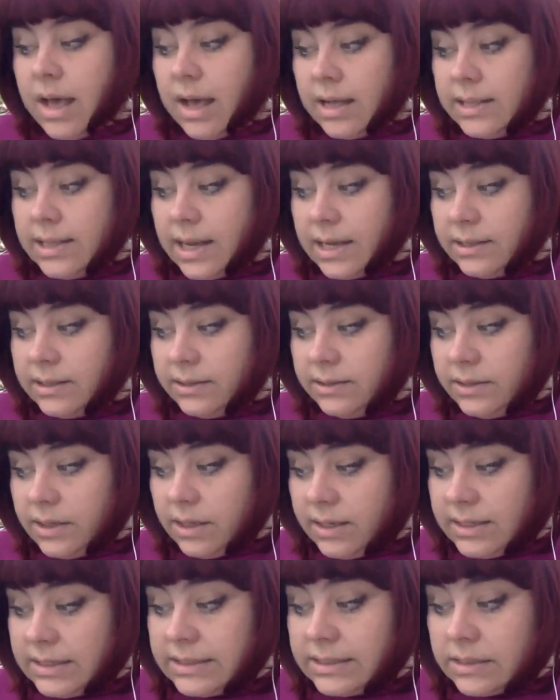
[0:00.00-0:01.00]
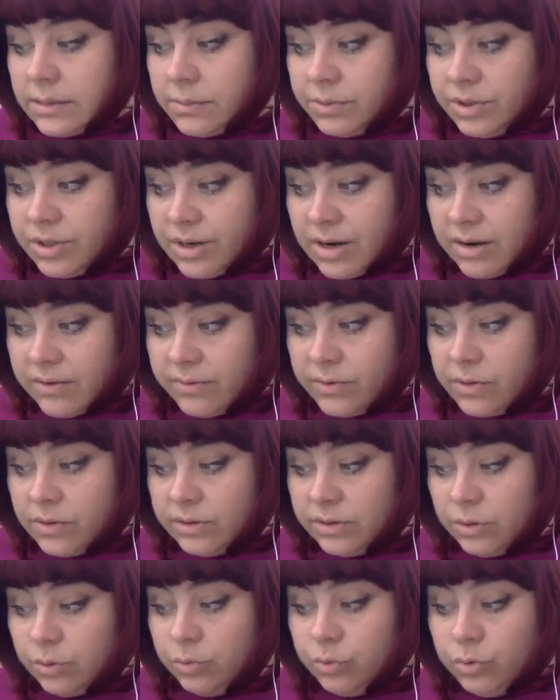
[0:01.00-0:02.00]
Another thing is some
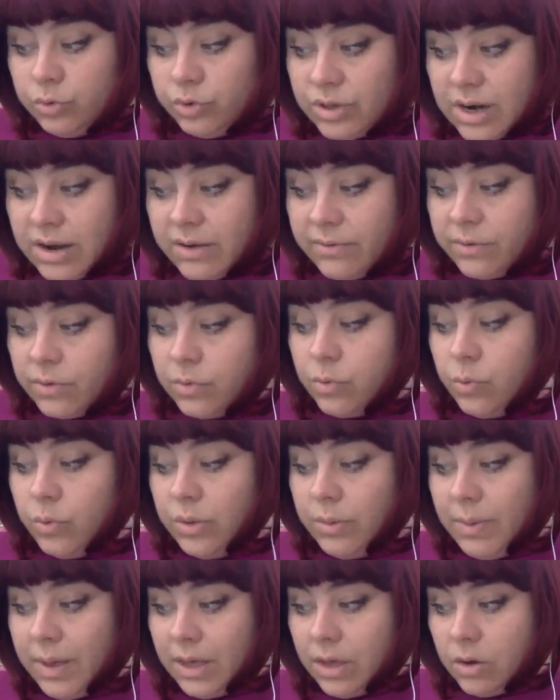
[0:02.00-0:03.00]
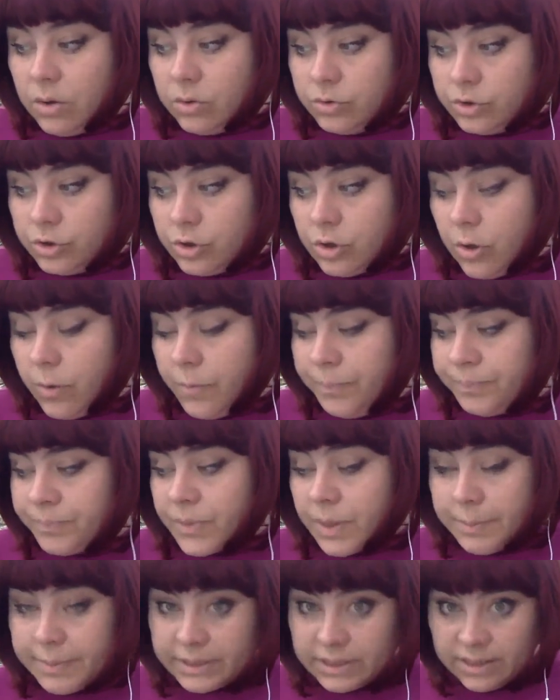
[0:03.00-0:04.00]
travel, to travel we may also,
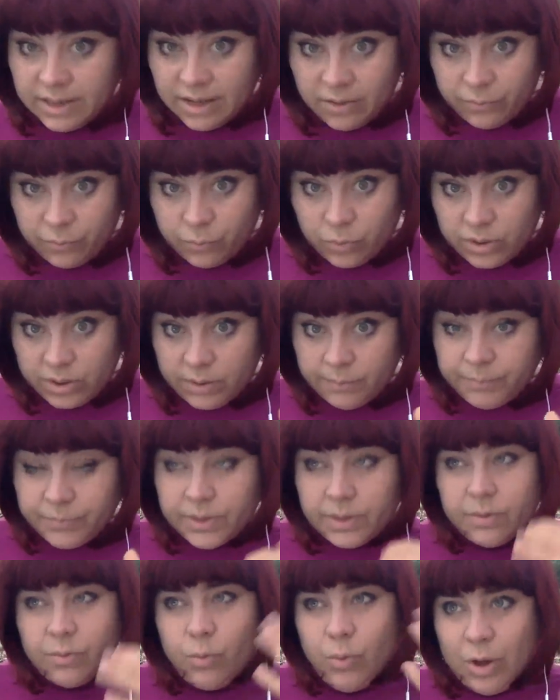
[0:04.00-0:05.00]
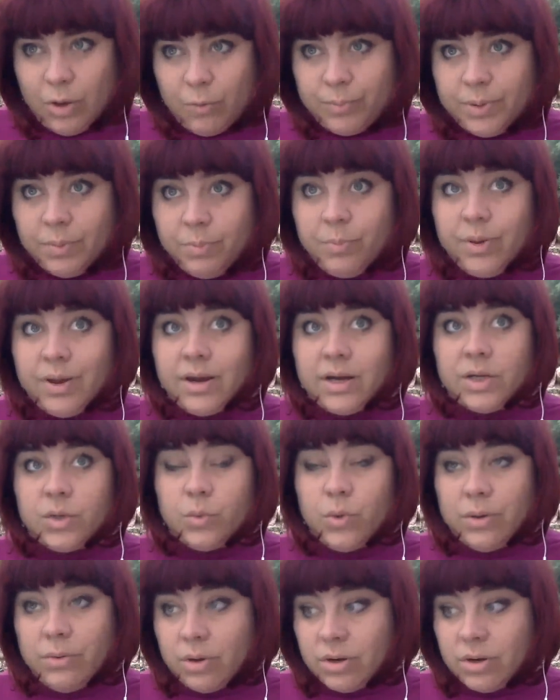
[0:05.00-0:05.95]
but carefully, well prepared, well